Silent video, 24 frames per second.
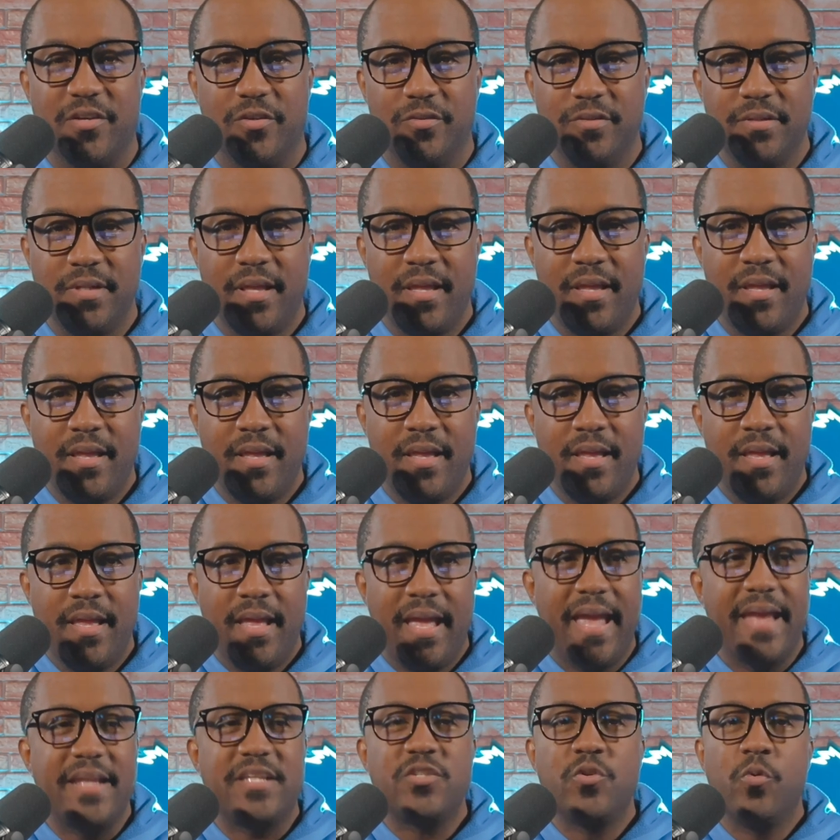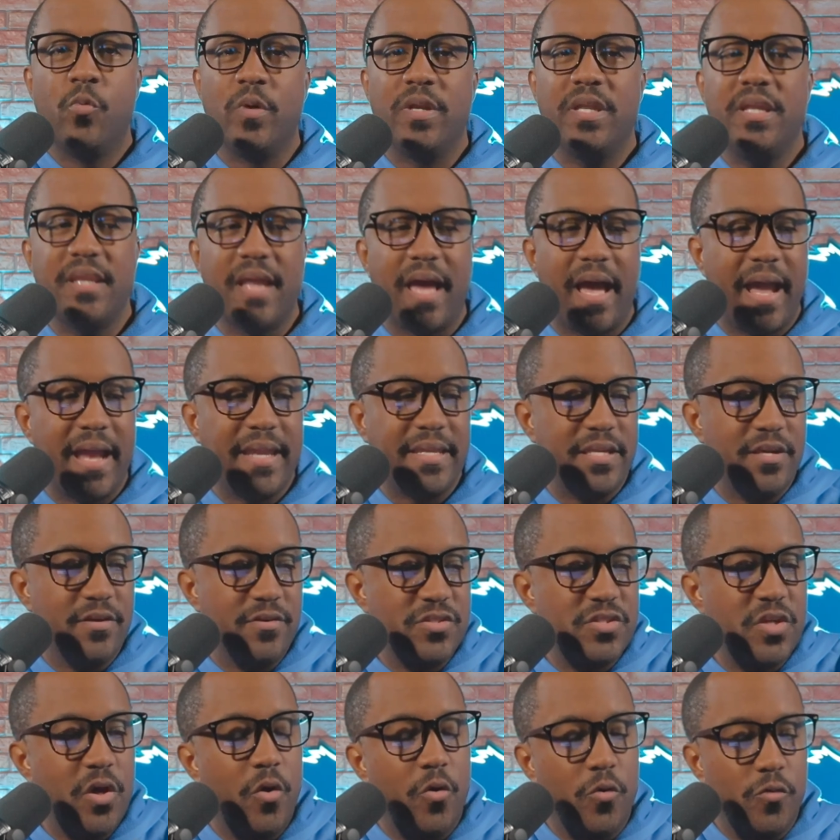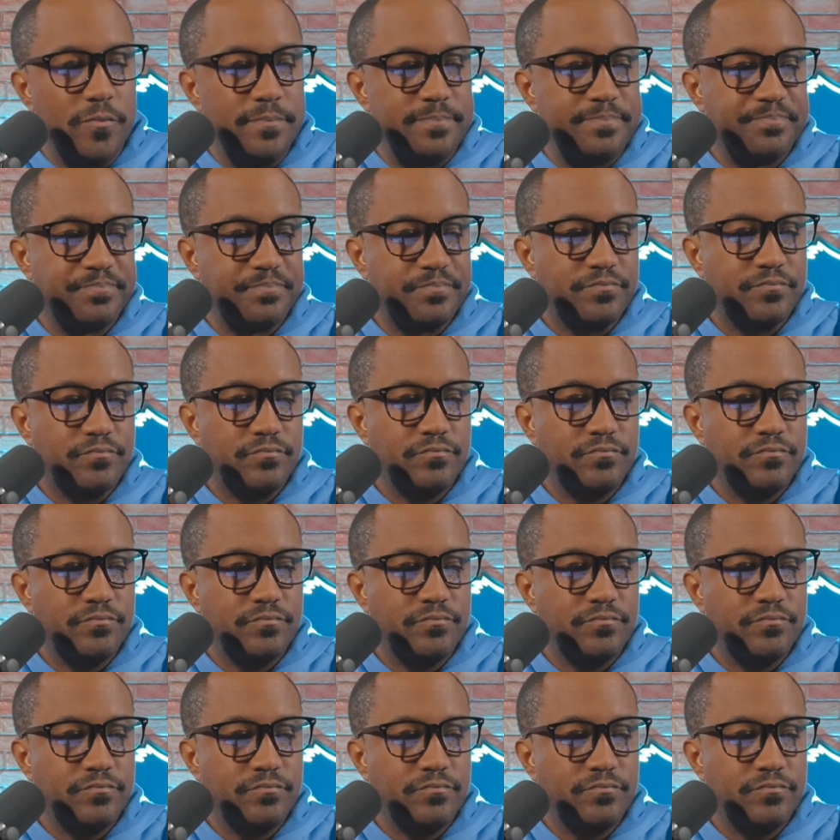deal at 29 years old.